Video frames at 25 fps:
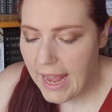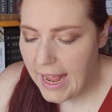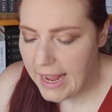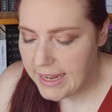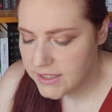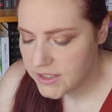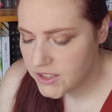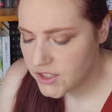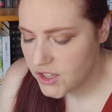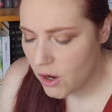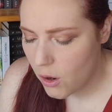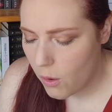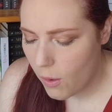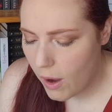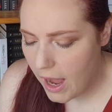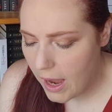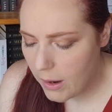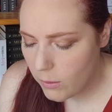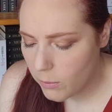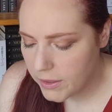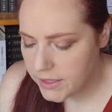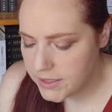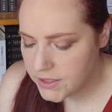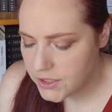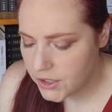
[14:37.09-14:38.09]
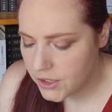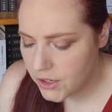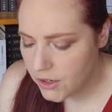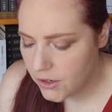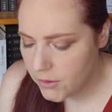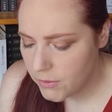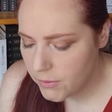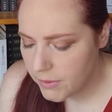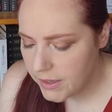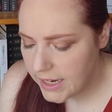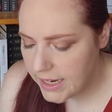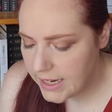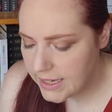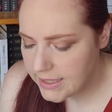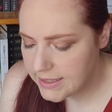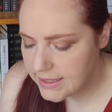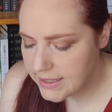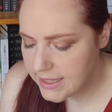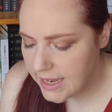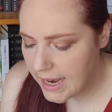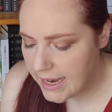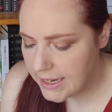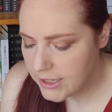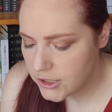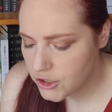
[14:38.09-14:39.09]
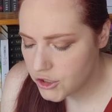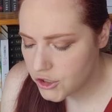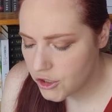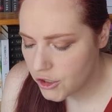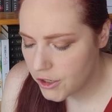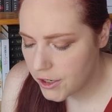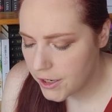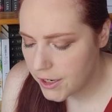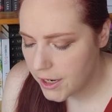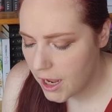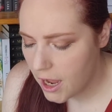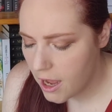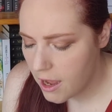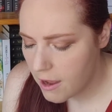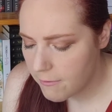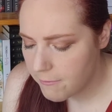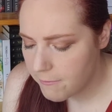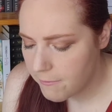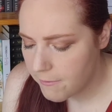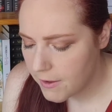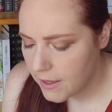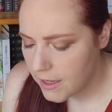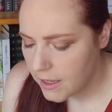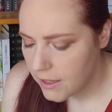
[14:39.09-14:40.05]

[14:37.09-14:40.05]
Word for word: And so I went to Goodreads, and sure enough,